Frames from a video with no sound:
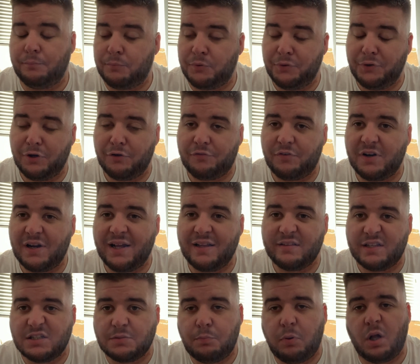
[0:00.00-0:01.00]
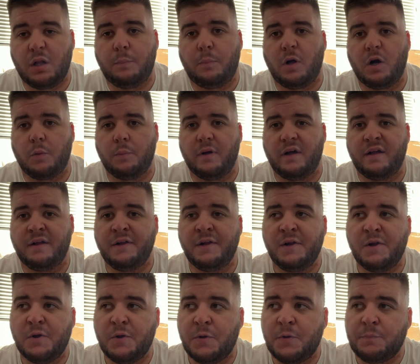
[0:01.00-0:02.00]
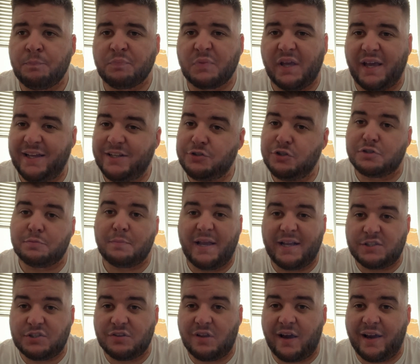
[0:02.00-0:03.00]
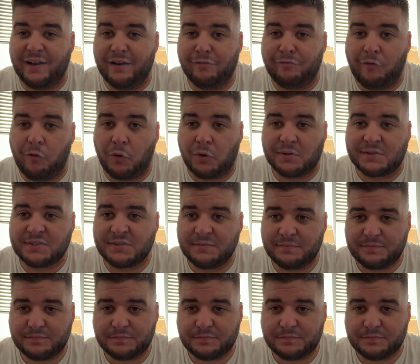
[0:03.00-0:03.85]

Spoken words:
Bruno Fernandes, Paul Pogba, it just makes United a force.